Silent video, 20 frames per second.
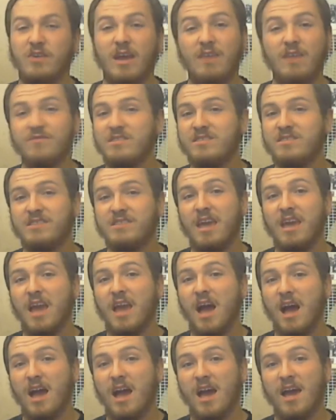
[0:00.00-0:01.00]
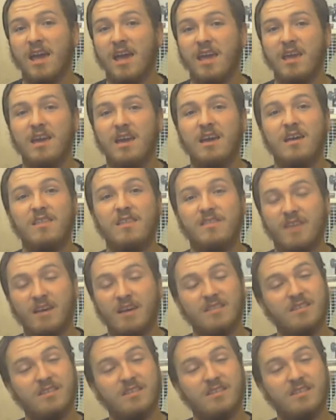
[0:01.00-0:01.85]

I have to say, I thought